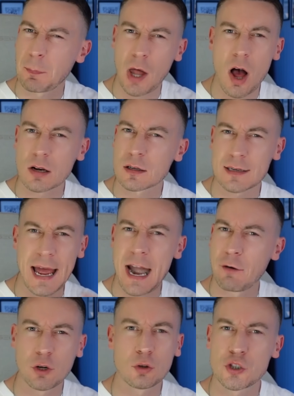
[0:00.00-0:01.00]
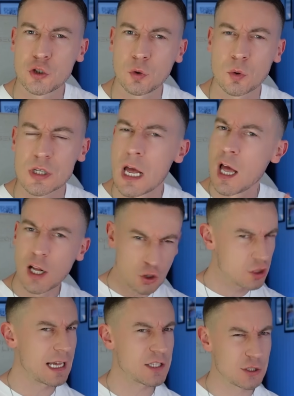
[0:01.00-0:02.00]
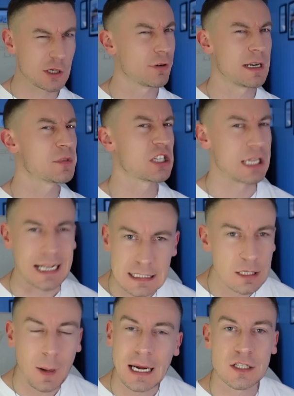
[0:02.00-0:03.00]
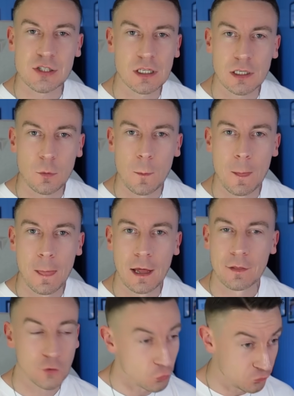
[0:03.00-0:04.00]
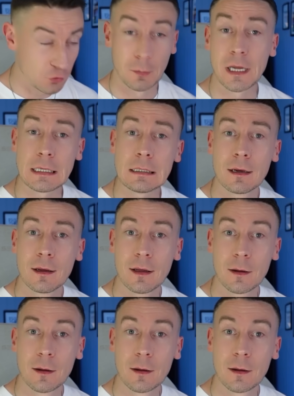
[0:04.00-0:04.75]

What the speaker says: blocks, aerial duels, doesn't that scream centre-back to you? Does to me.